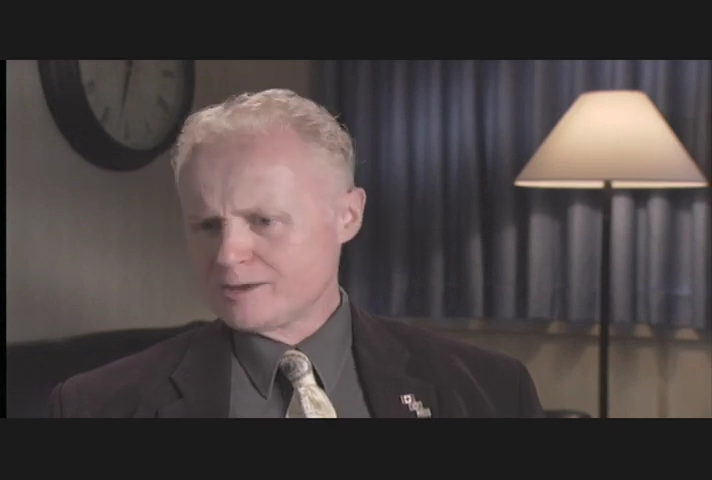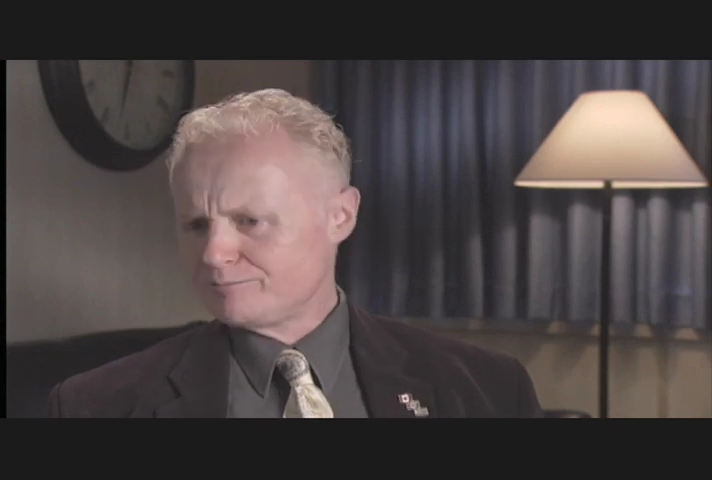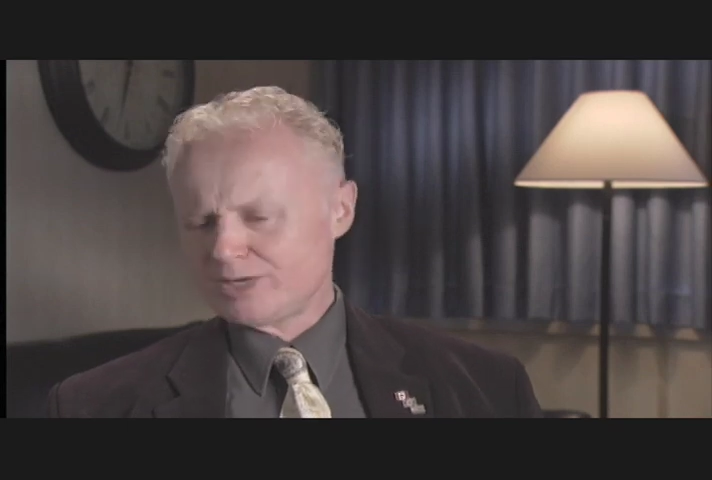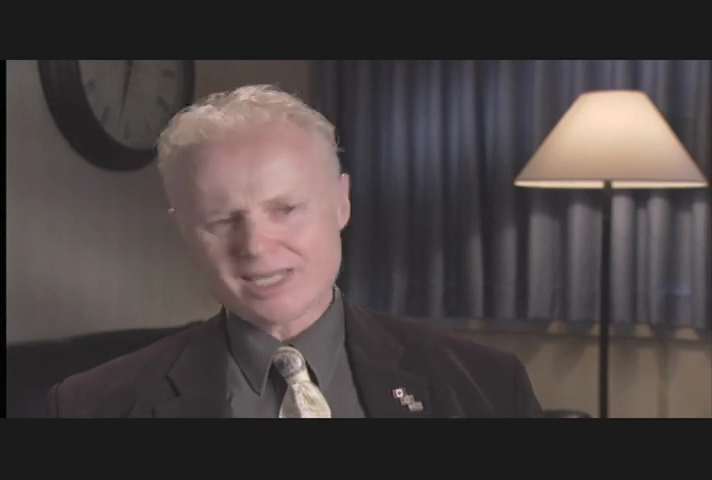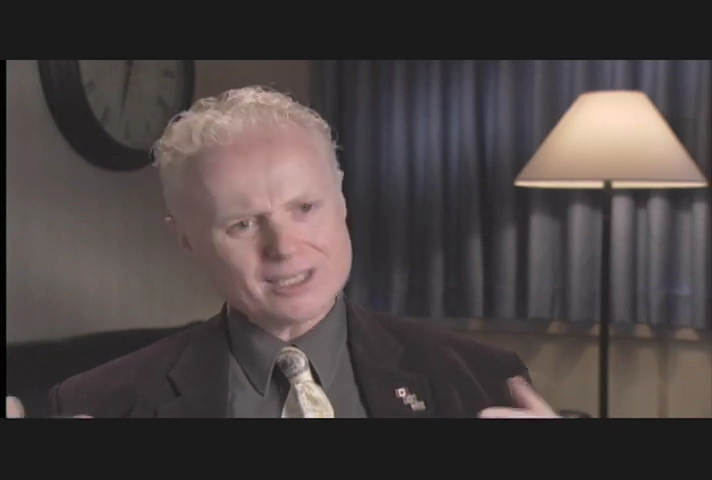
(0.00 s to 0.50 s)

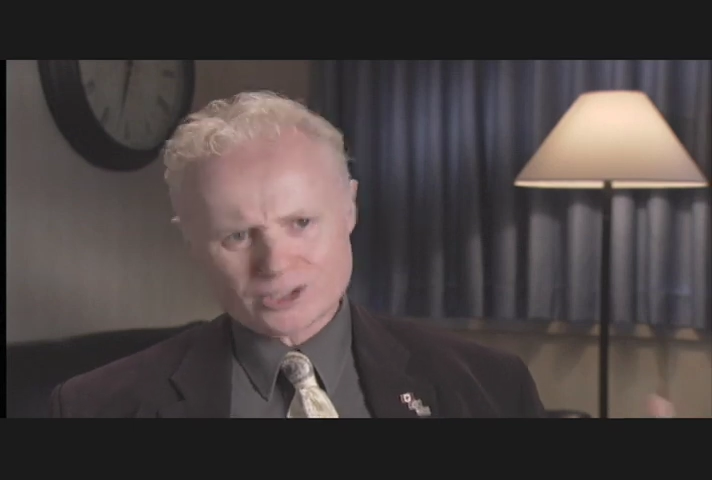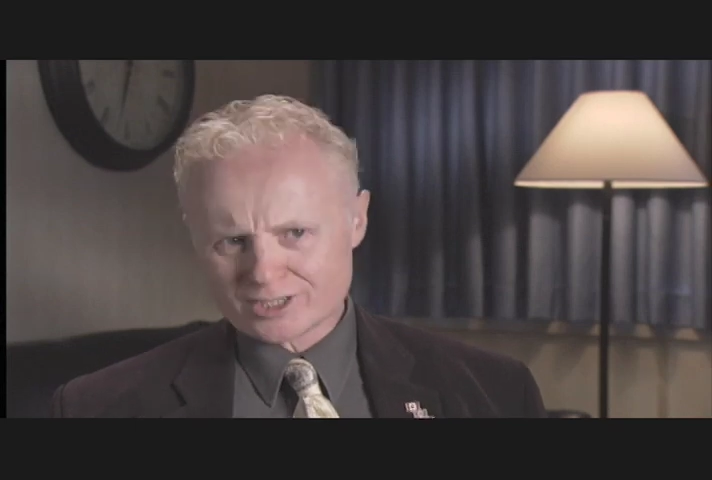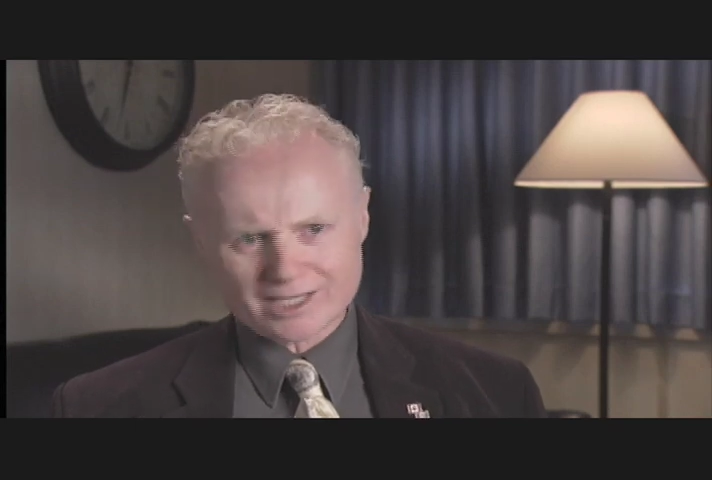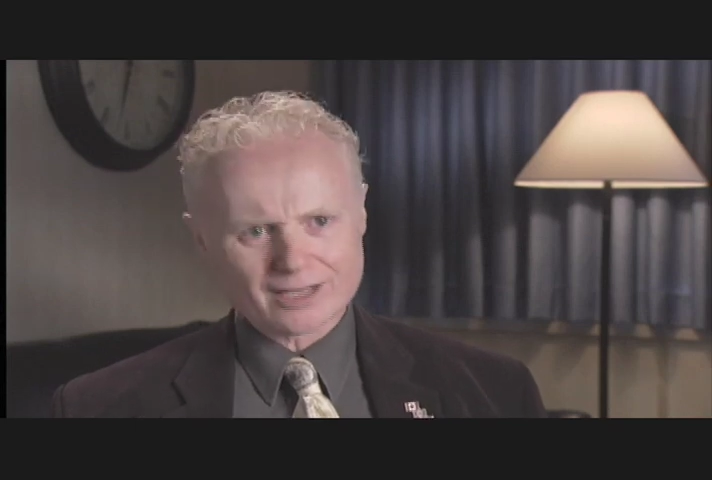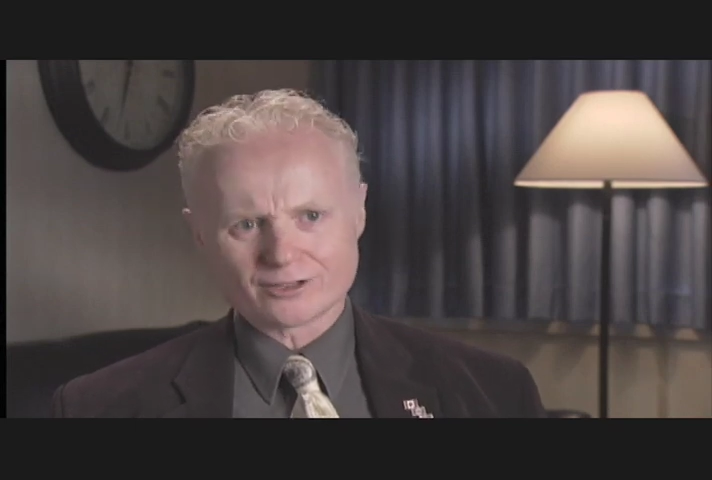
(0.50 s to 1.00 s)
pieced
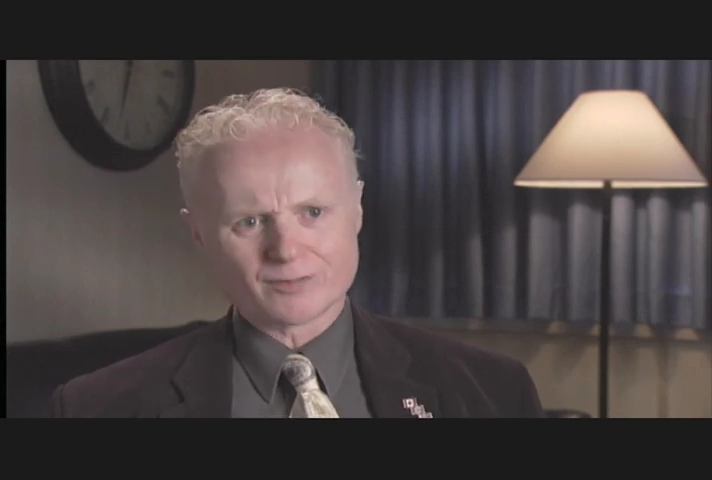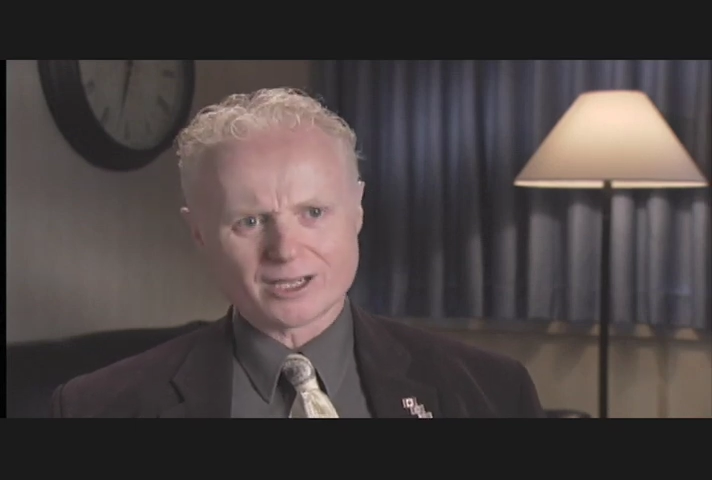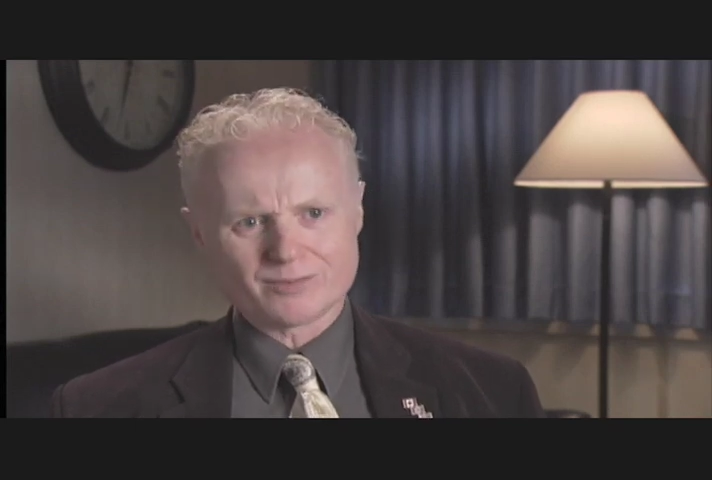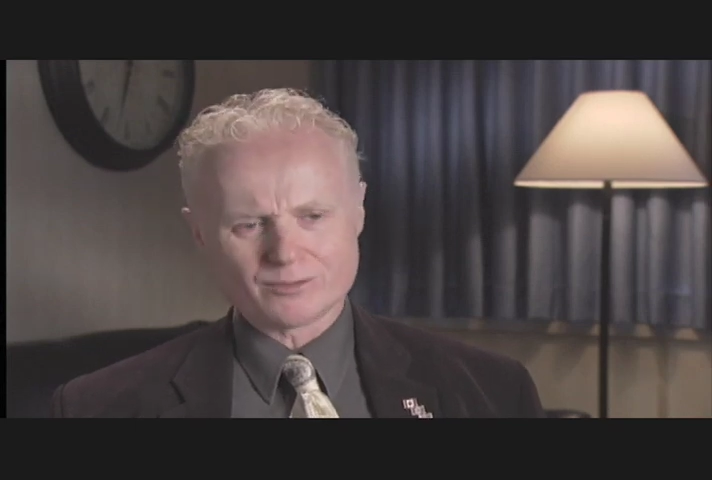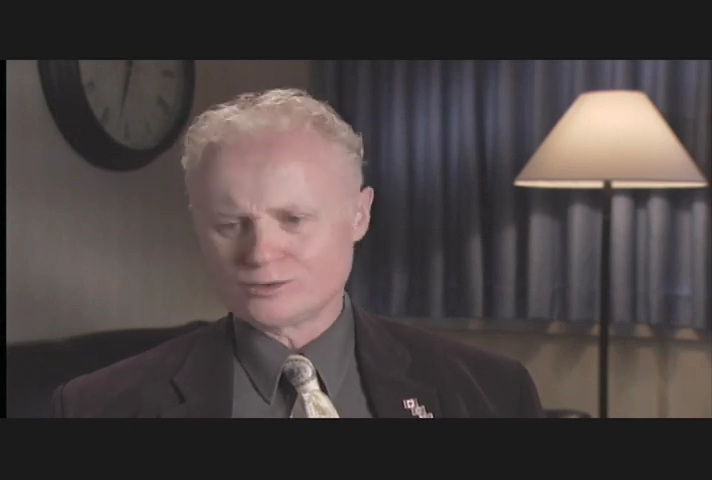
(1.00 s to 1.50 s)
together by
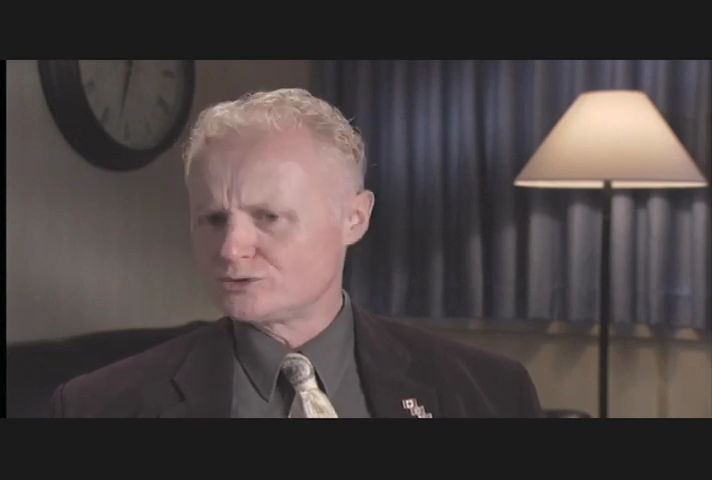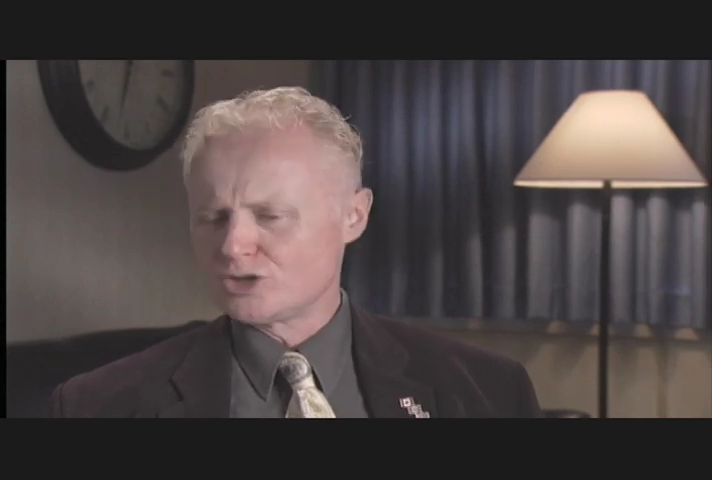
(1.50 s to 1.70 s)
people who